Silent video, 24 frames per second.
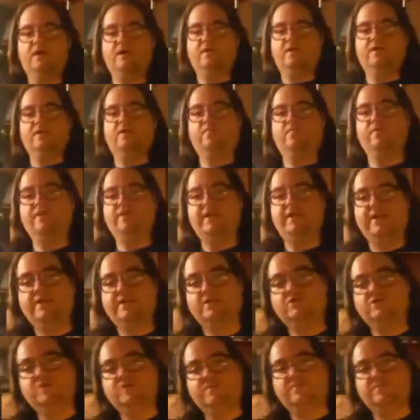they want to take
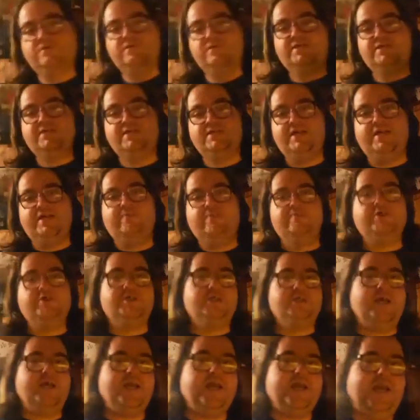the trip to the city, which
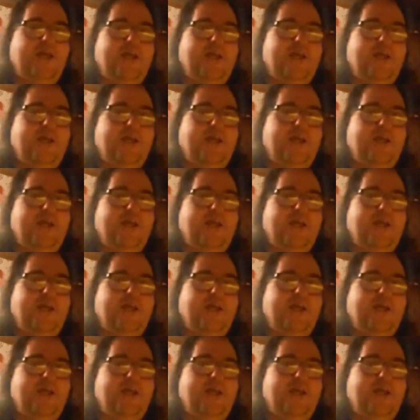is like an